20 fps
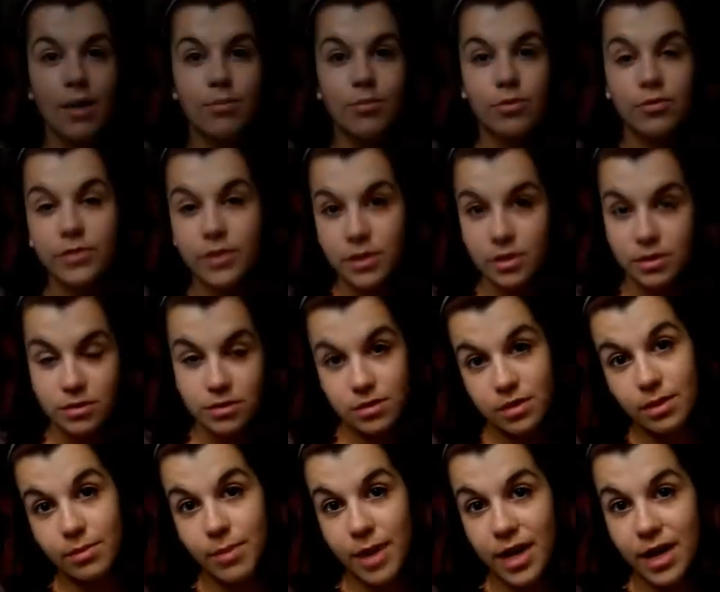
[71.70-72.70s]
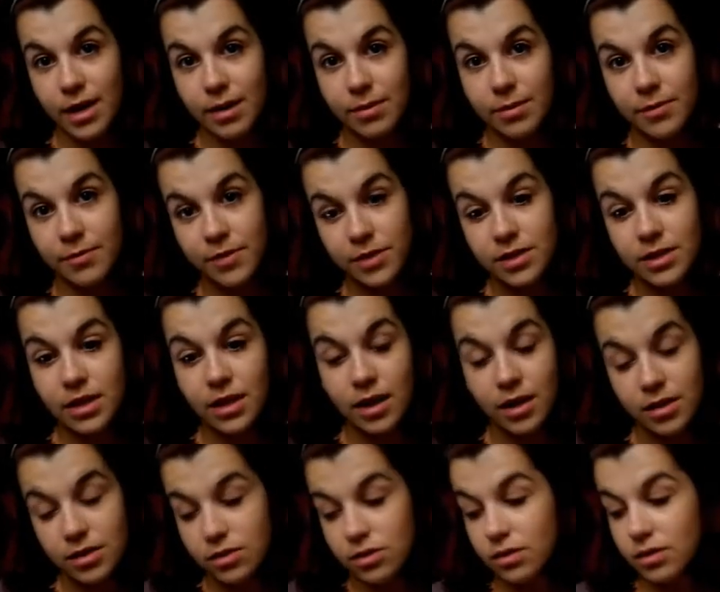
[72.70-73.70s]
Moving on to the makeup, the first thing
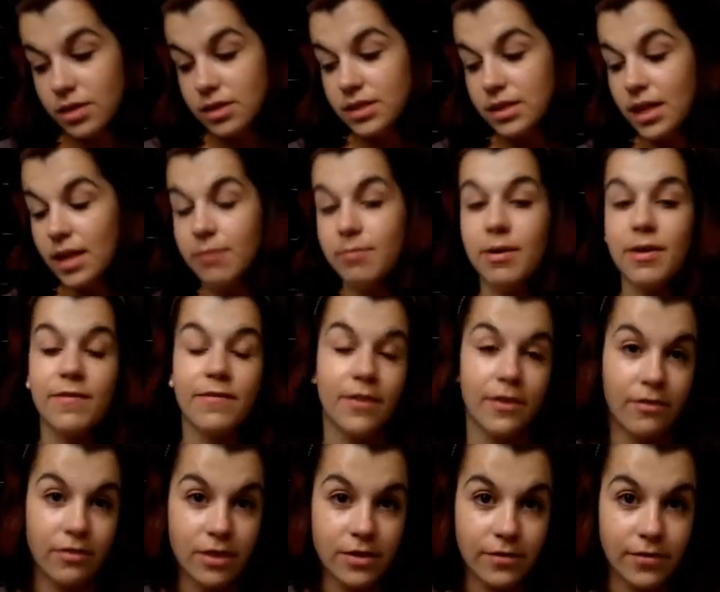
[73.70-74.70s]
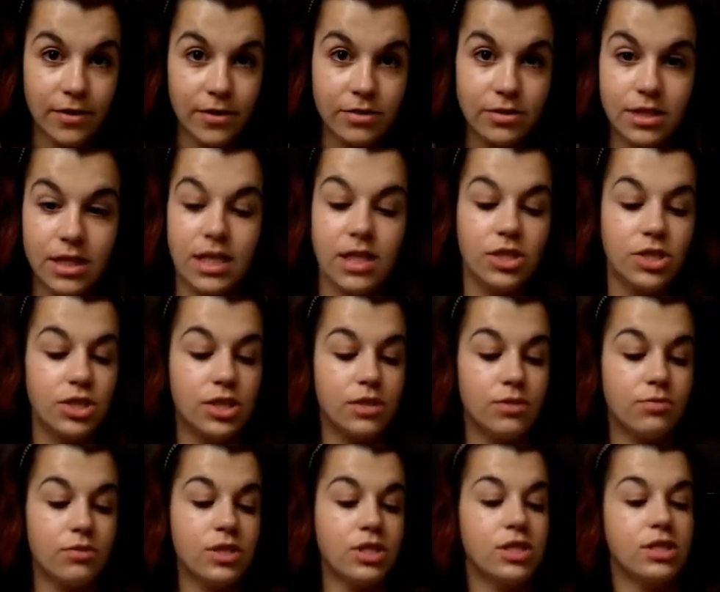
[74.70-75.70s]
I do is take my favorite
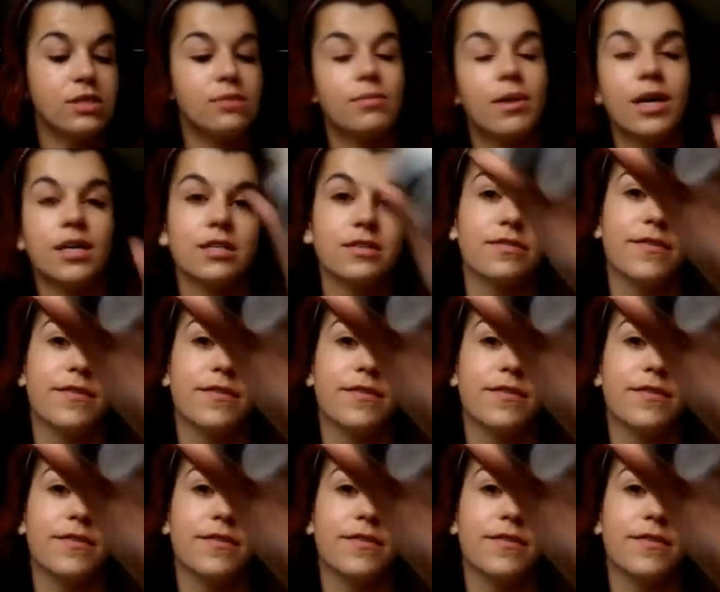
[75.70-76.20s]
foundation, which is Max